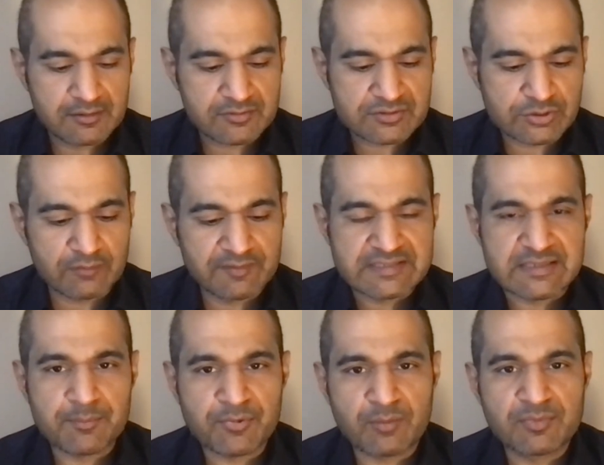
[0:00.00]
solving
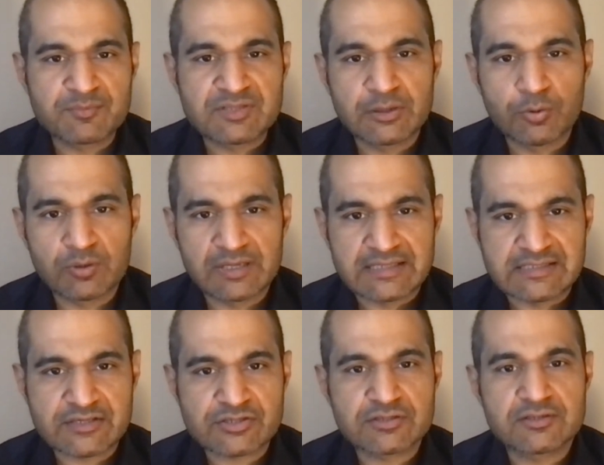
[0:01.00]
some problems in
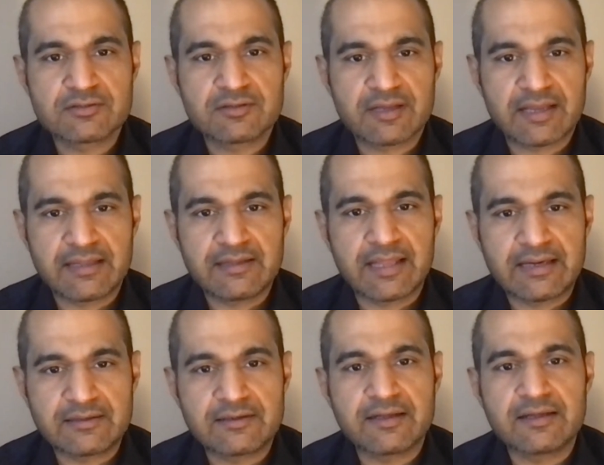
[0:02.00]
localization, in
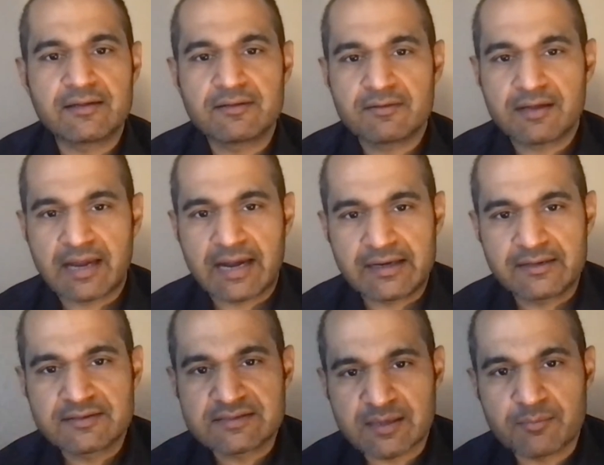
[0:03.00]
editing, and
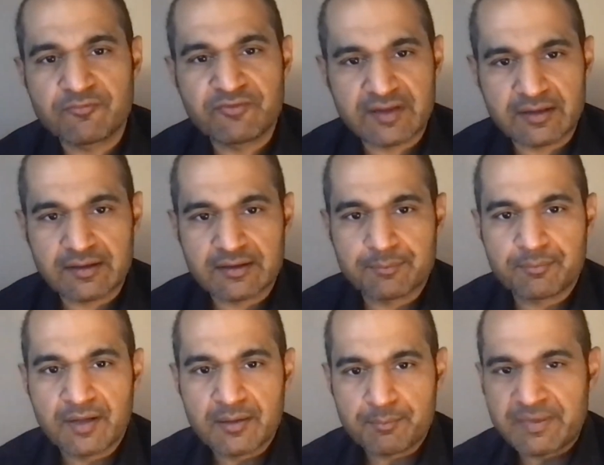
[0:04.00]
in some
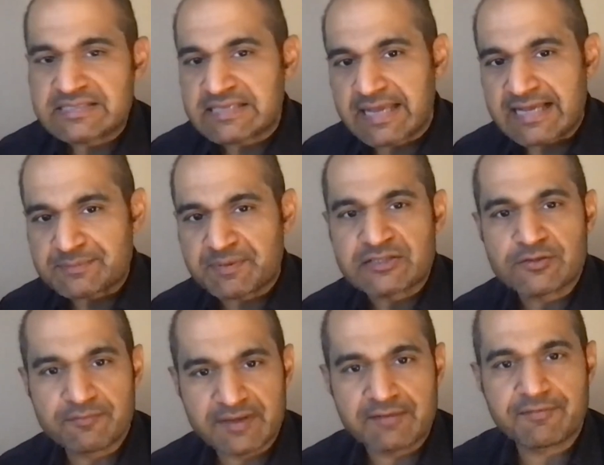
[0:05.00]
basic aspects
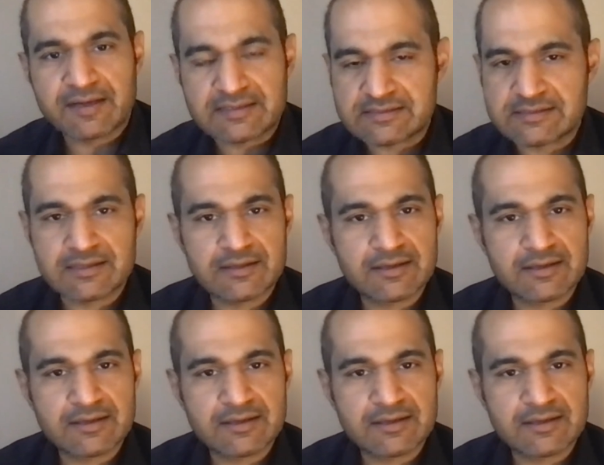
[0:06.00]
of VFX.